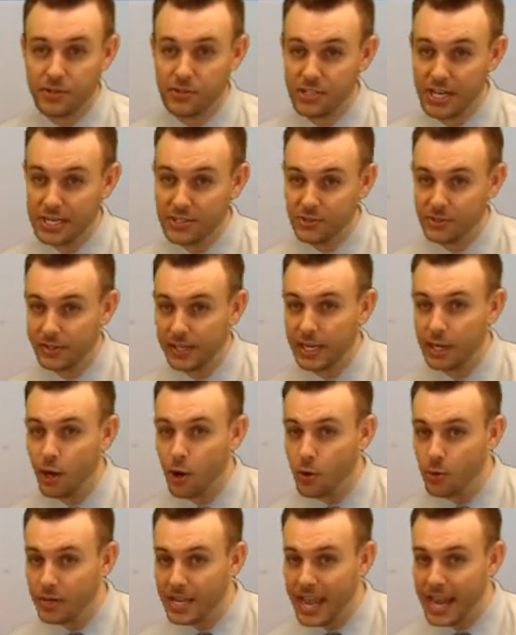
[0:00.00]
interstates
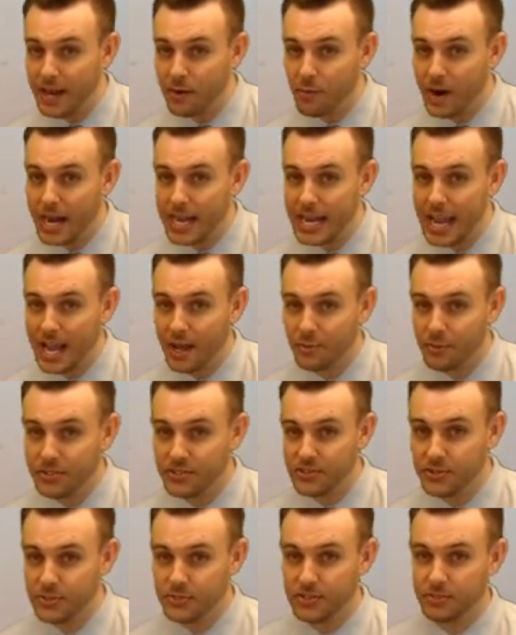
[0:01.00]
looking okay right now
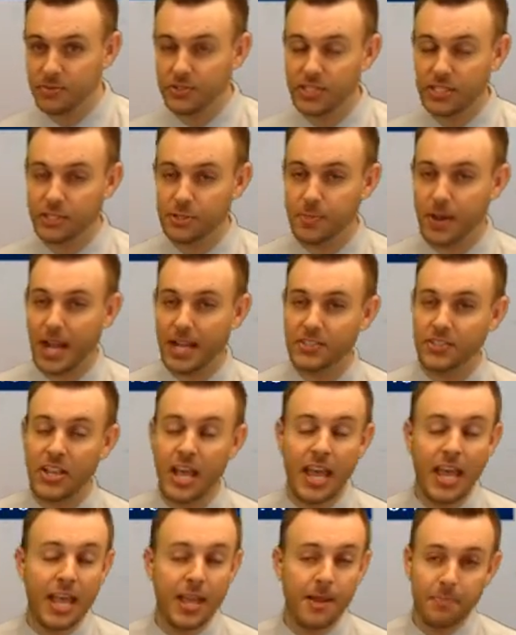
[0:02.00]
with still some slick spots,